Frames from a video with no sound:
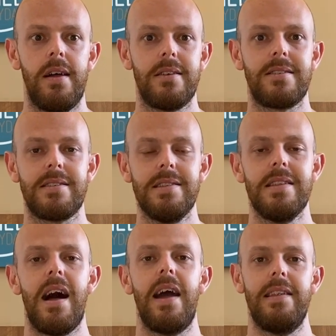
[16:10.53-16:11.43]
a
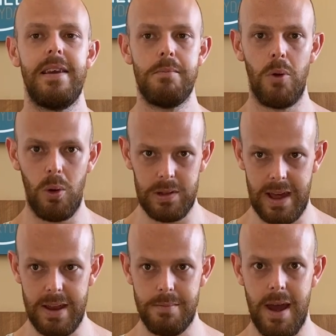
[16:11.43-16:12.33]
slightly more
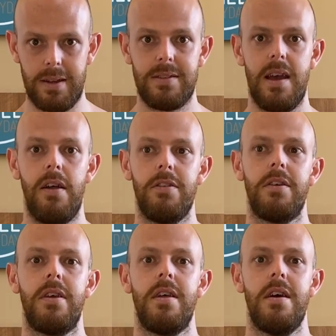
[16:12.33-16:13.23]
laid back sound.